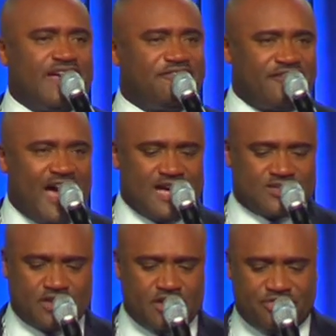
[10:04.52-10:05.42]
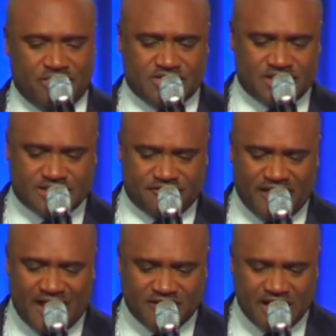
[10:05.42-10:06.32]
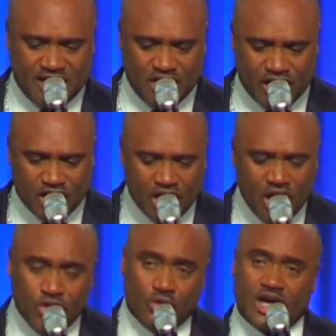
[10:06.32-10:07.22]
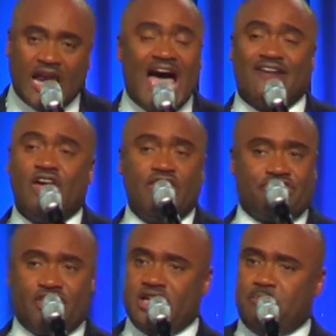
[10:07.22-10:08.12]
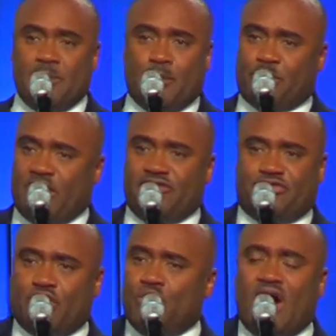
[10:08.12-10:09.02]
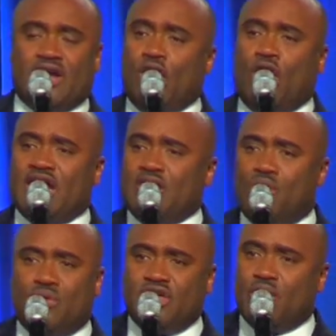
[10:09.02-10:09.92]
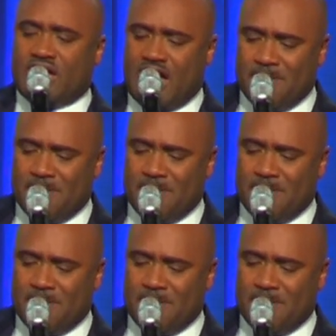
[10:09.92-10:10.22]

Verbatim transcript: fasts in a 365-day year. You can have 30 people praying for you on an Orioke